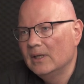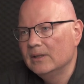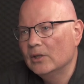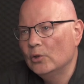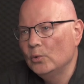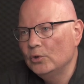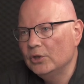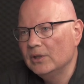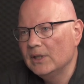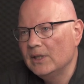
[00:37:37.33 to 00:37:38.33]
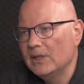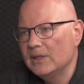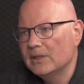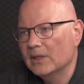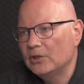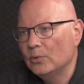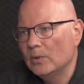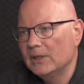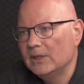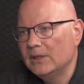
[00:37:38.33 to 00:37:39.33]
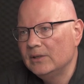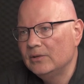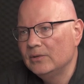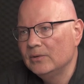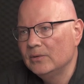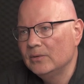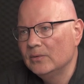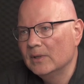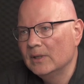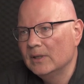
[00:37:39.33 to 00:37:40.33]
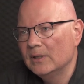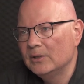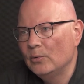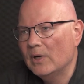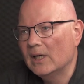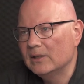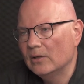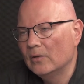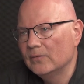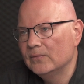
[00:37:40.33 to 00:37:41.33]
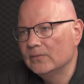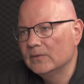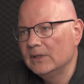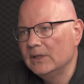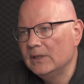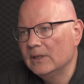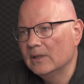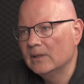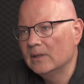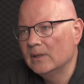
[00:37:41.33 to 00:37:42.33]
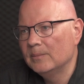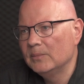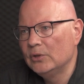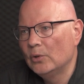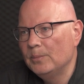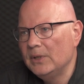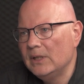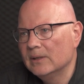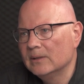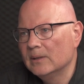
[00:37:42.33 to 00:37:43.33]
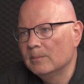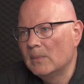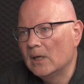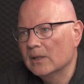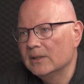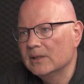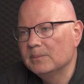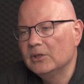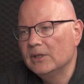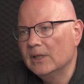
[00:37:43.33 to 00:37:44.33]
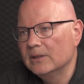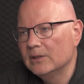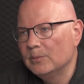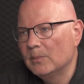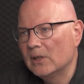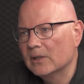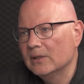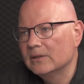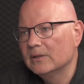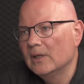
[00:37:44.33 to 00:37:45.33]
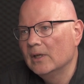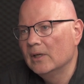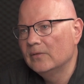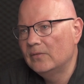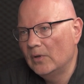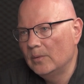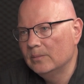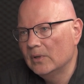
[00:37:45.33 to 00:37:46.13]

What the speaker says: the crucial is actually to cut off the European market, especially energy market, from